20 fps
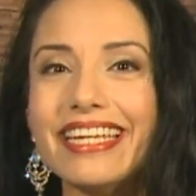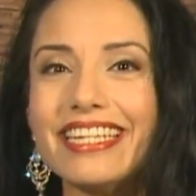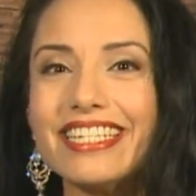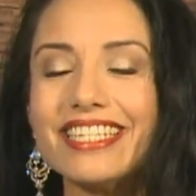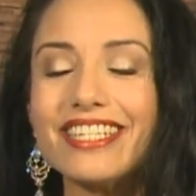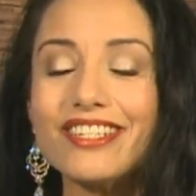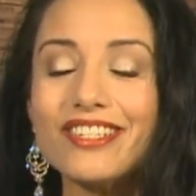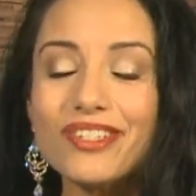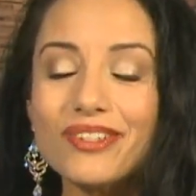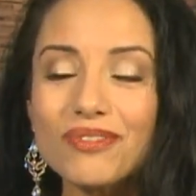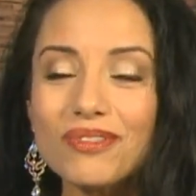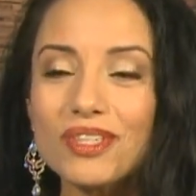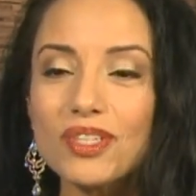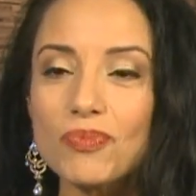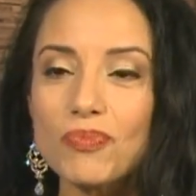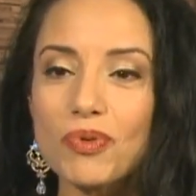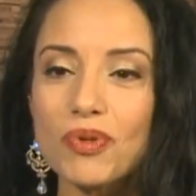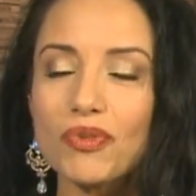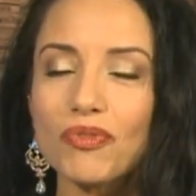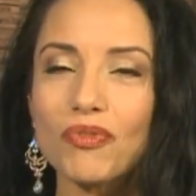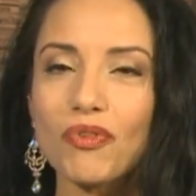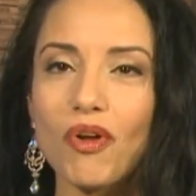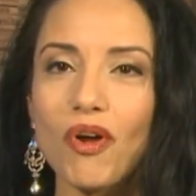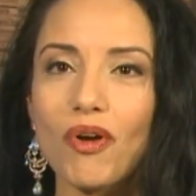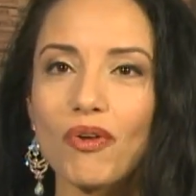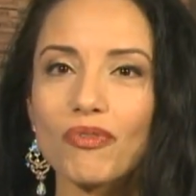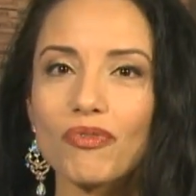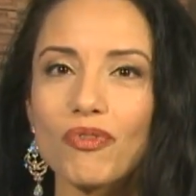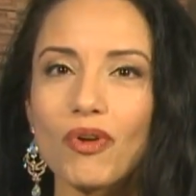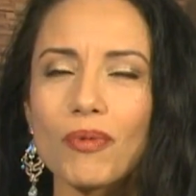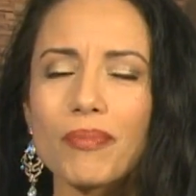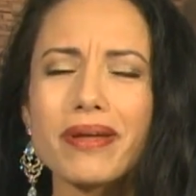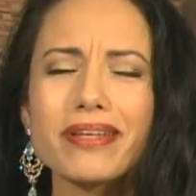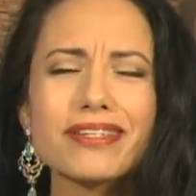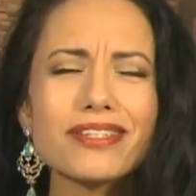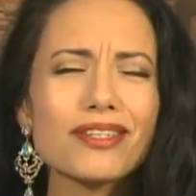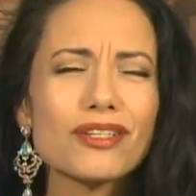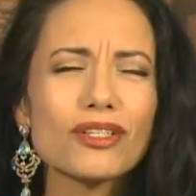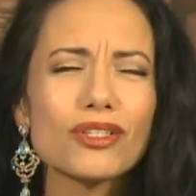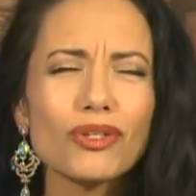to do this beautiful art form and
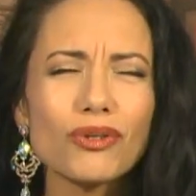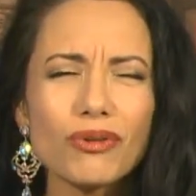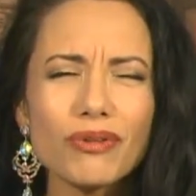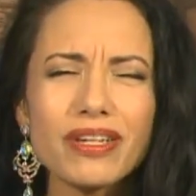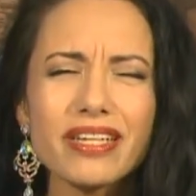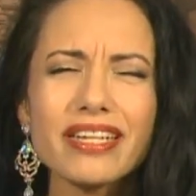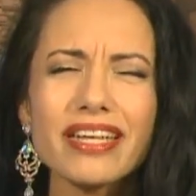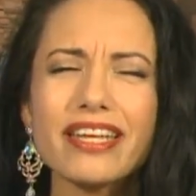to learn it